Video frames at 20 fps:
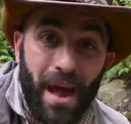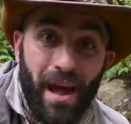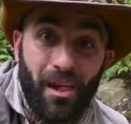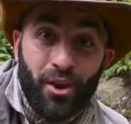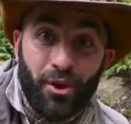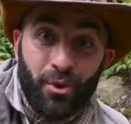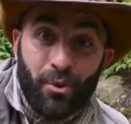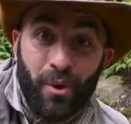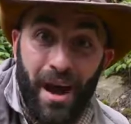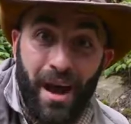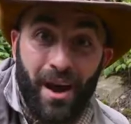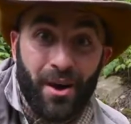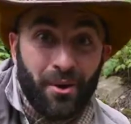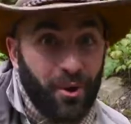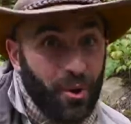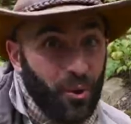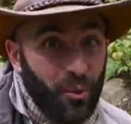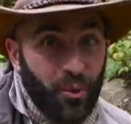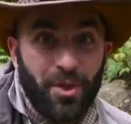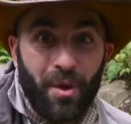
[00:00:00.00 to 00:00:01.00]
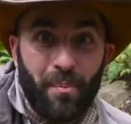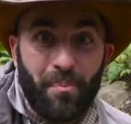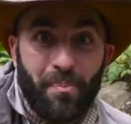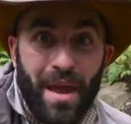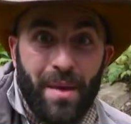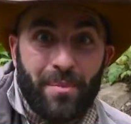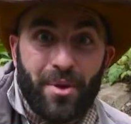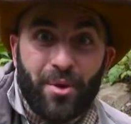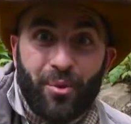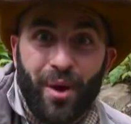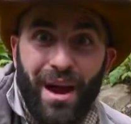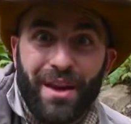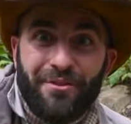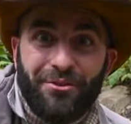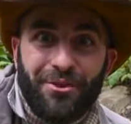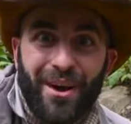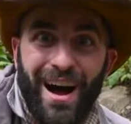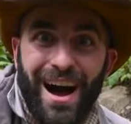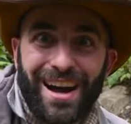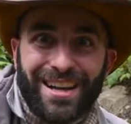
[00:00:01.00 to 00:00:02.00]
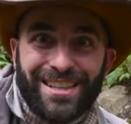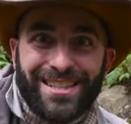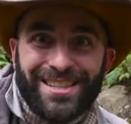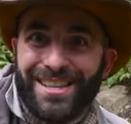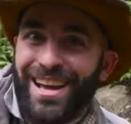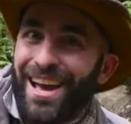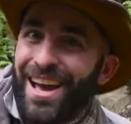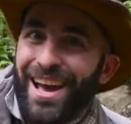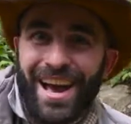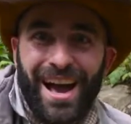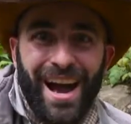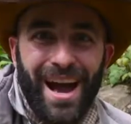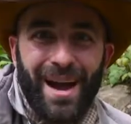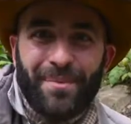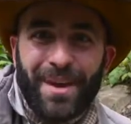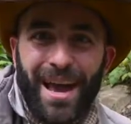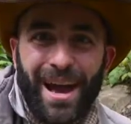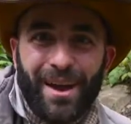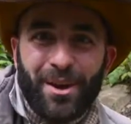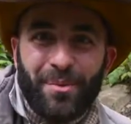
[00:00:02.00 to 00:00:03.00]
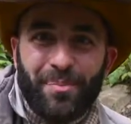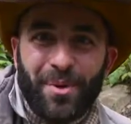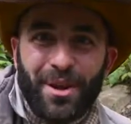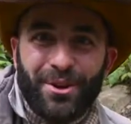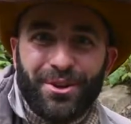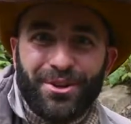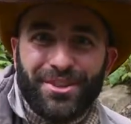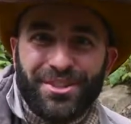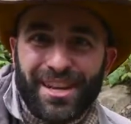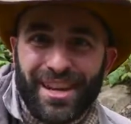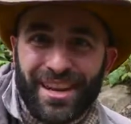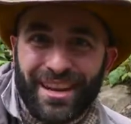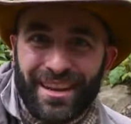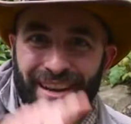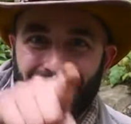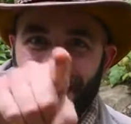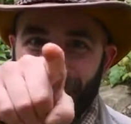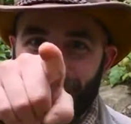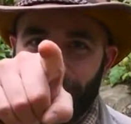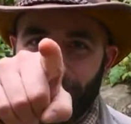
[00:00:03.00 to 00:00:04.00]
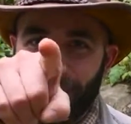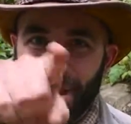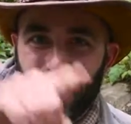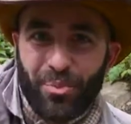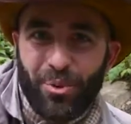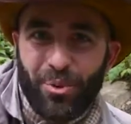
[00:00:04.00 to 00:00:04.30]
palling around with a baby red fox. I'm Coyote Peterson. Be